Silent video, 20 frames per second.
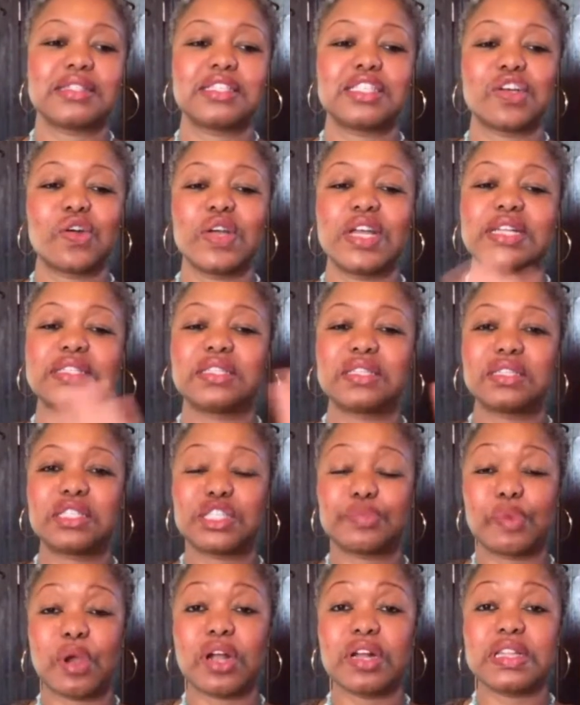So it's a
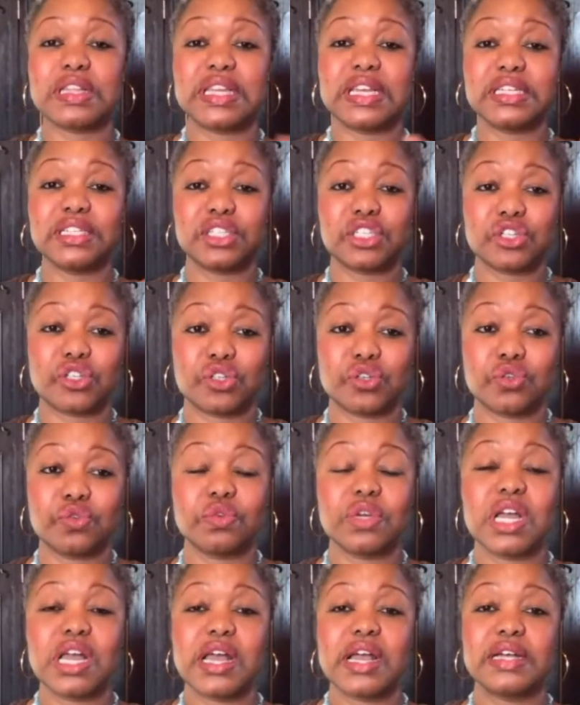smart thing to
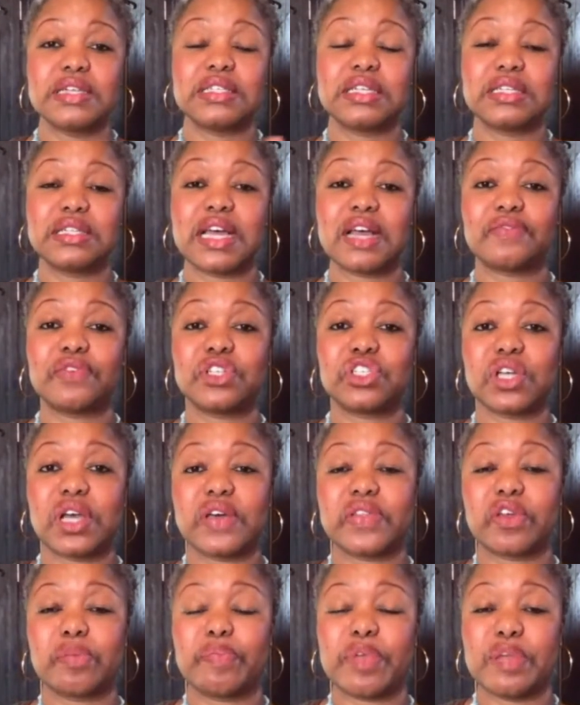do, to leverage
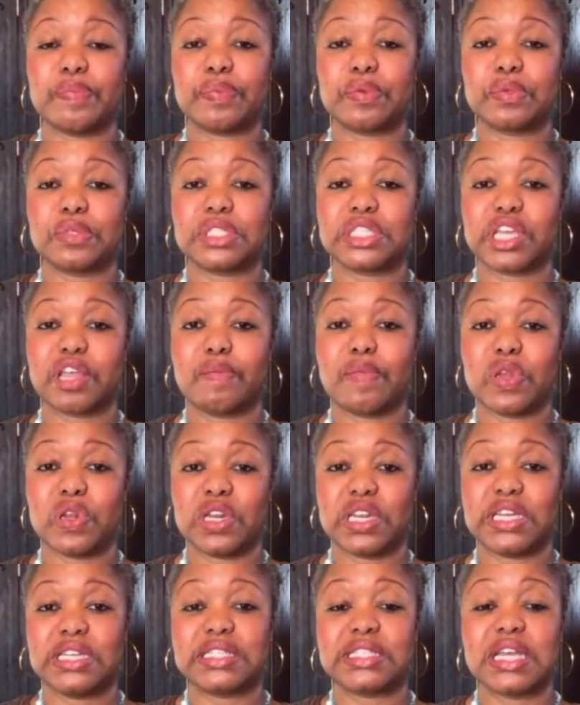other people's
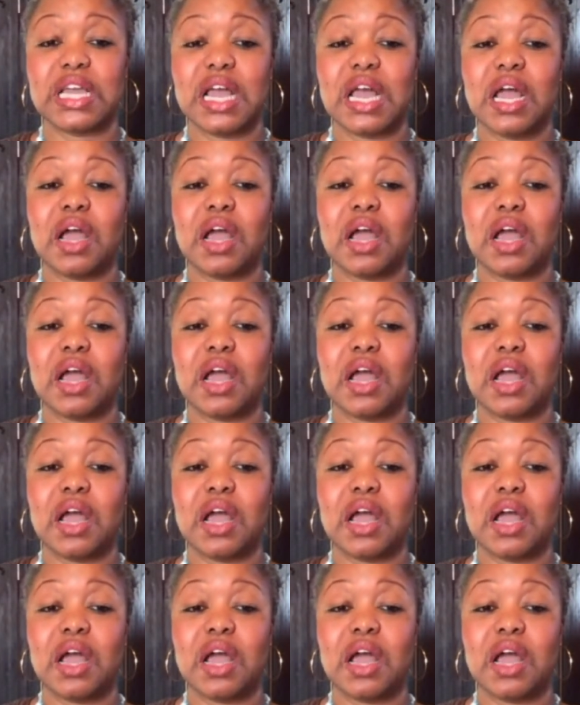communities.